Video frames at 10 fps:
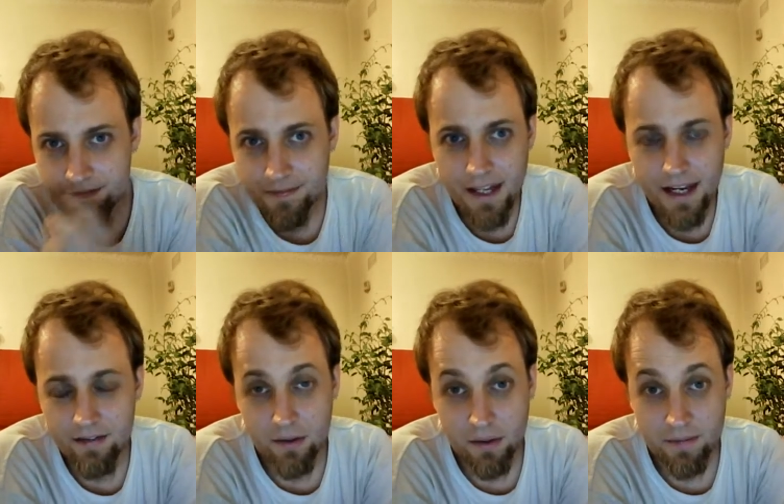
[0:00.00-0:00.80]
Hey
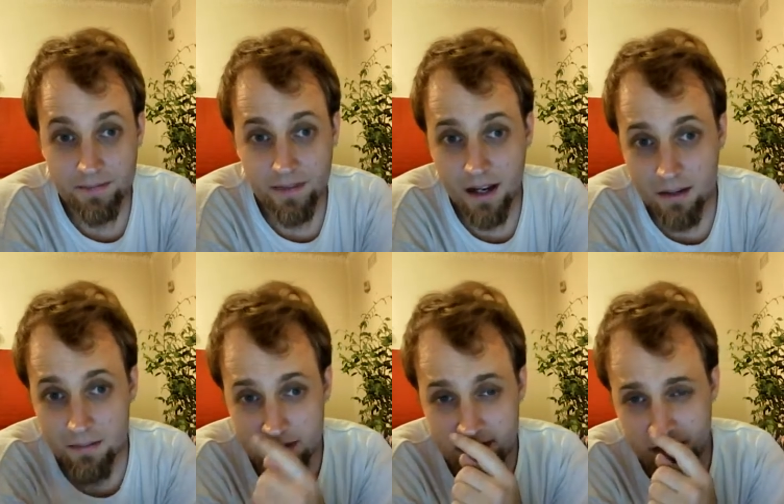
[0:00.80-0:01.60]
everyone,
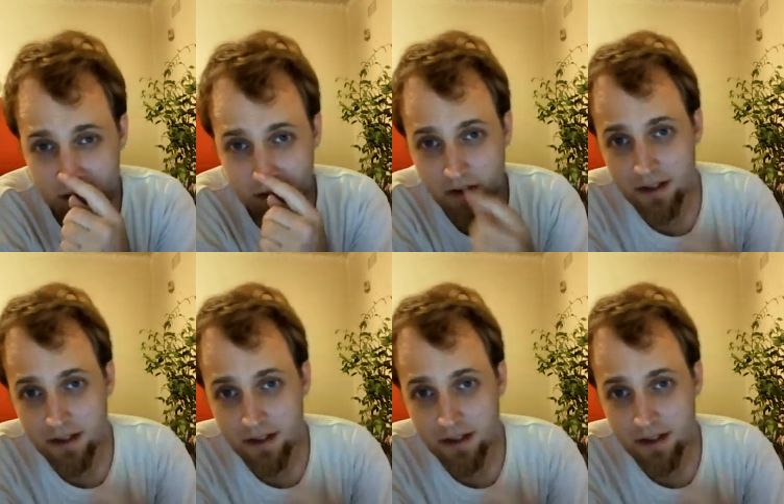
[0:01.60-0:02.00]
um, so